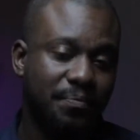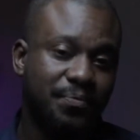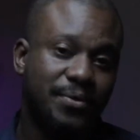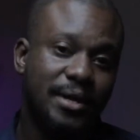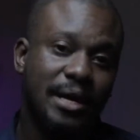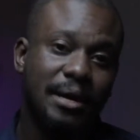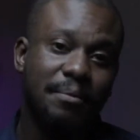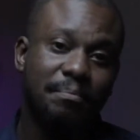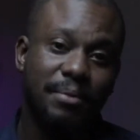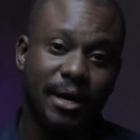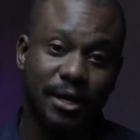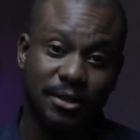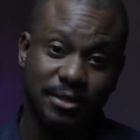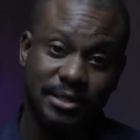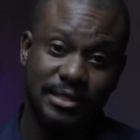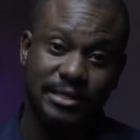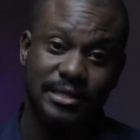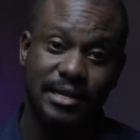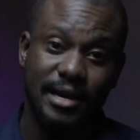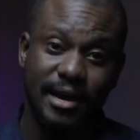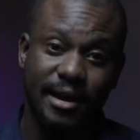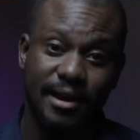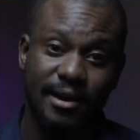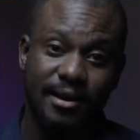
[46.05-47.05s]
about to
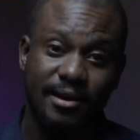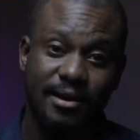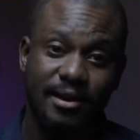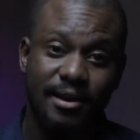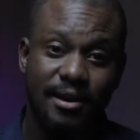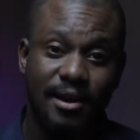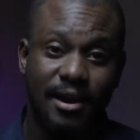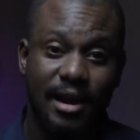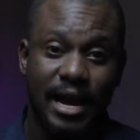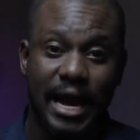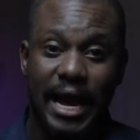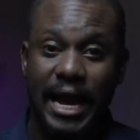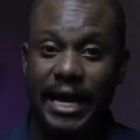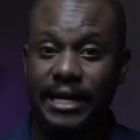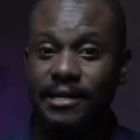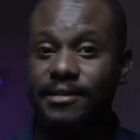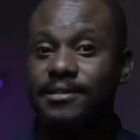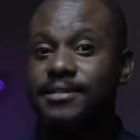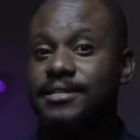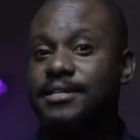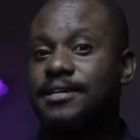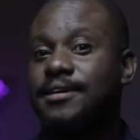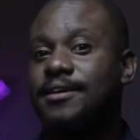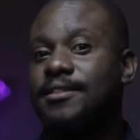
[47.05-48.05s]
die. I
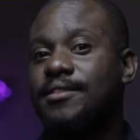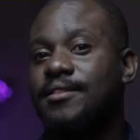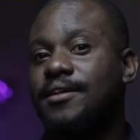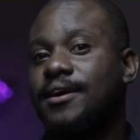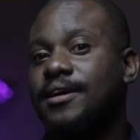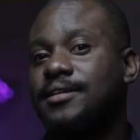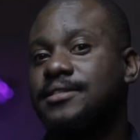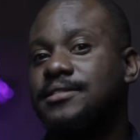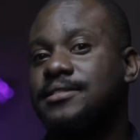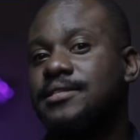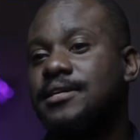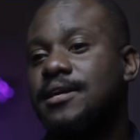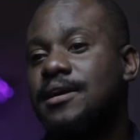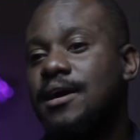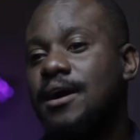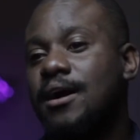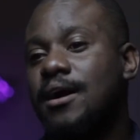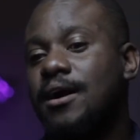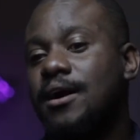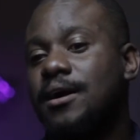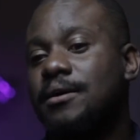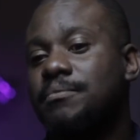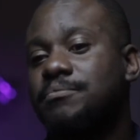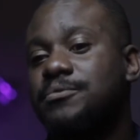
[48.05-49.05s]
think
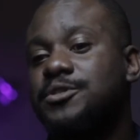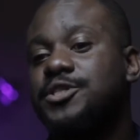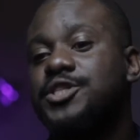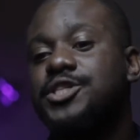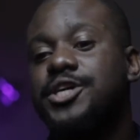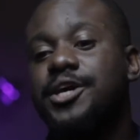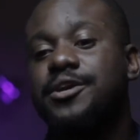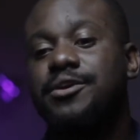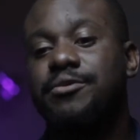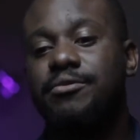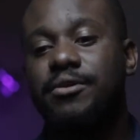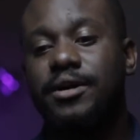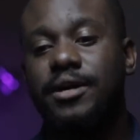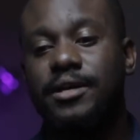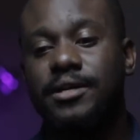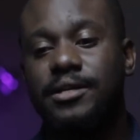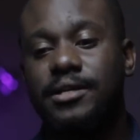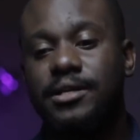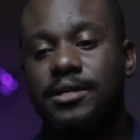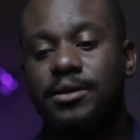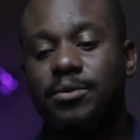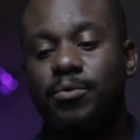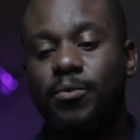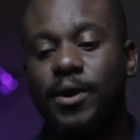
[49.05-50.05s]
that
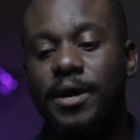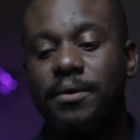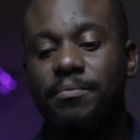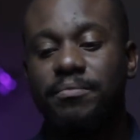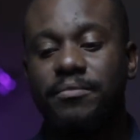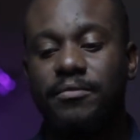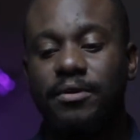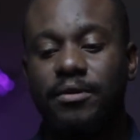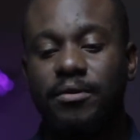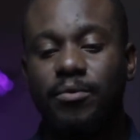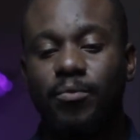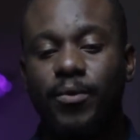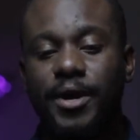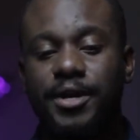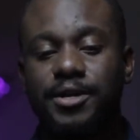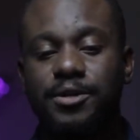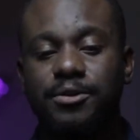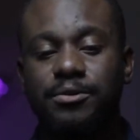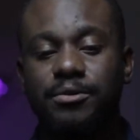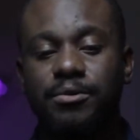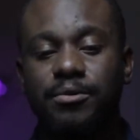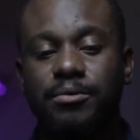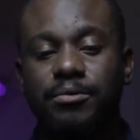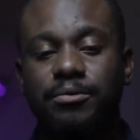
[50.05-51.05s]
generally when
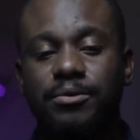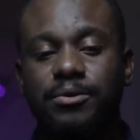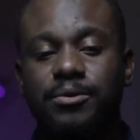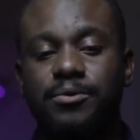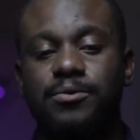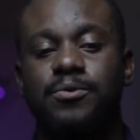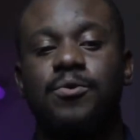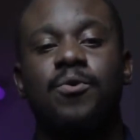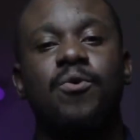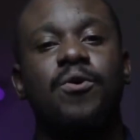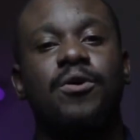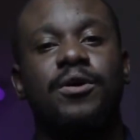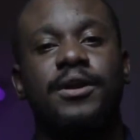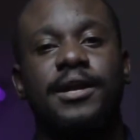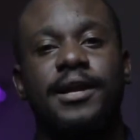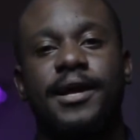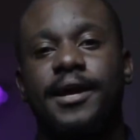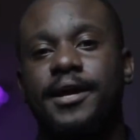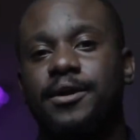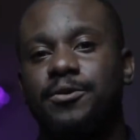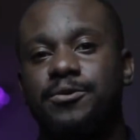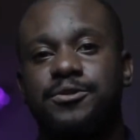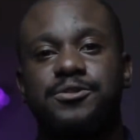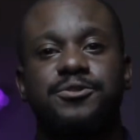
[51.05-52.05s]
you go
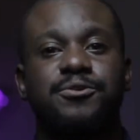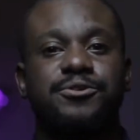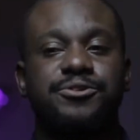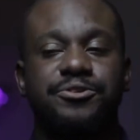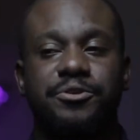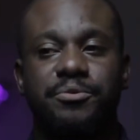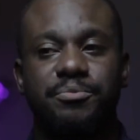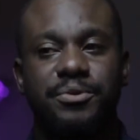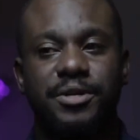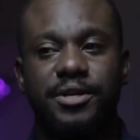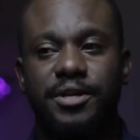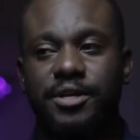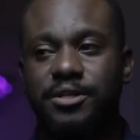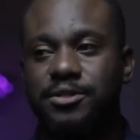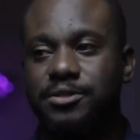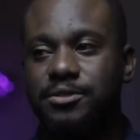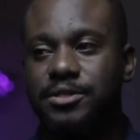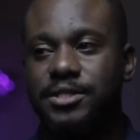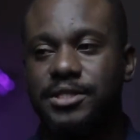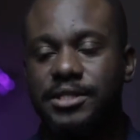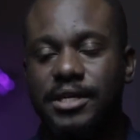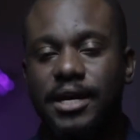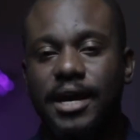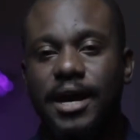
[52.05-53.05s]
online on social media to
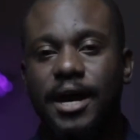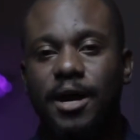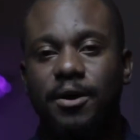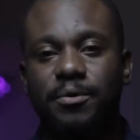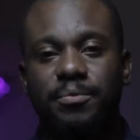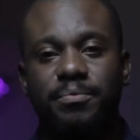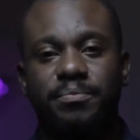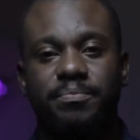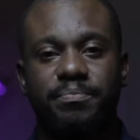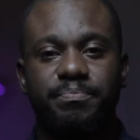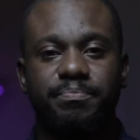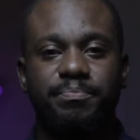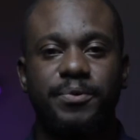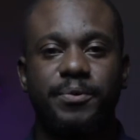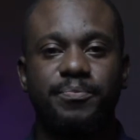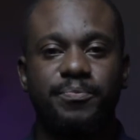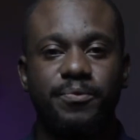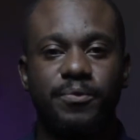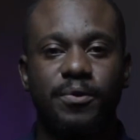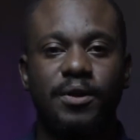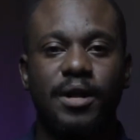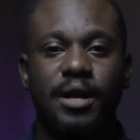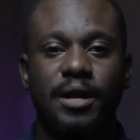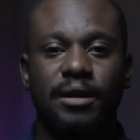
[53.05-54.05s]
see how
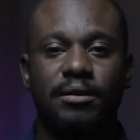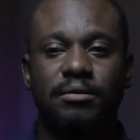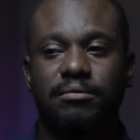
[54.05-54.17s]
people